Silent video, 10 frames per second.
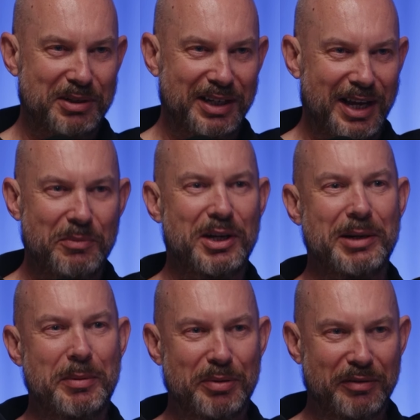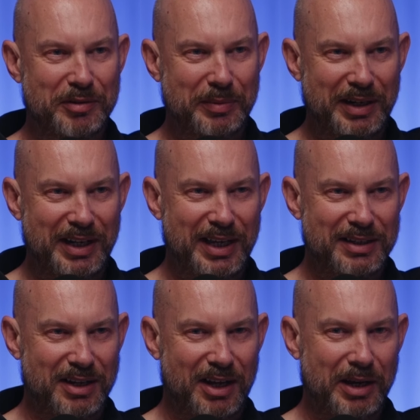again. We're going to be profitable in a year's
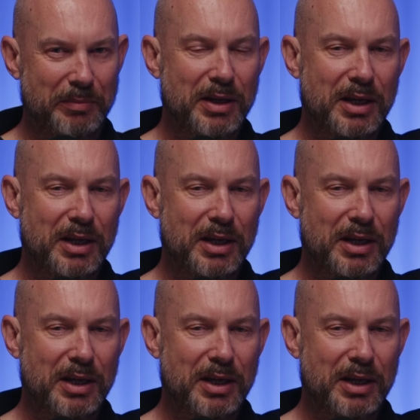time.